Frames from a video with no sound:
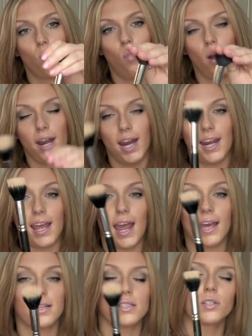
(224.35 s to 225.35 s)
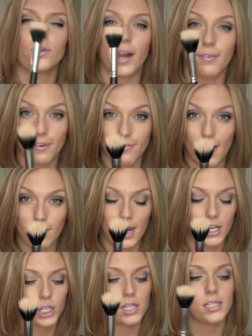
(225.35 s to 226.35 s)
188. This is great for
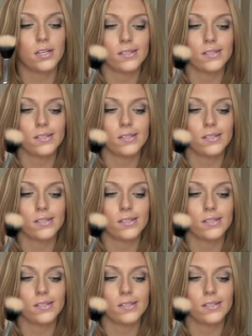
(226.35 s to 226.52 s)
foundation.